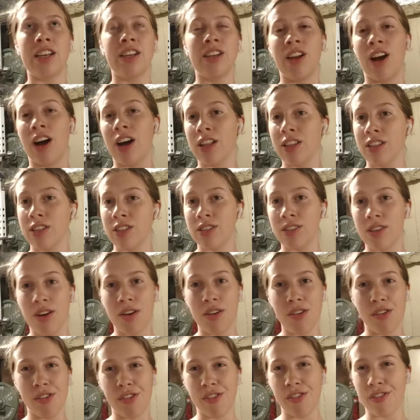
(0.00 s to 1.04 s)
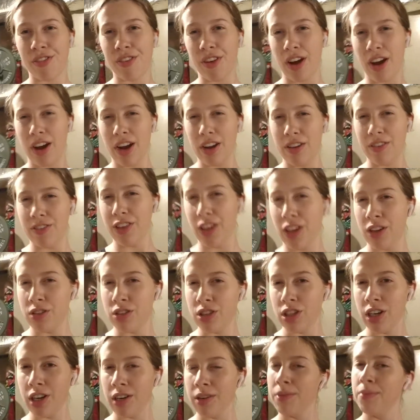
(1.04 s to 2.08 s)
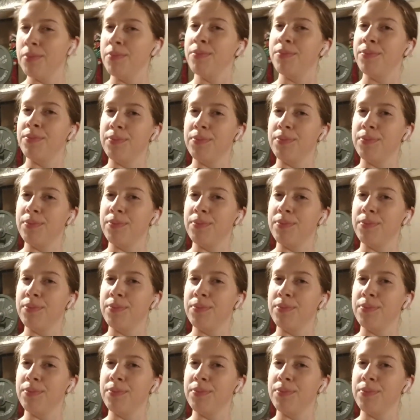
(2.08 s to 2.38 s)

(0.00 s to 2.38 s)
not so far future,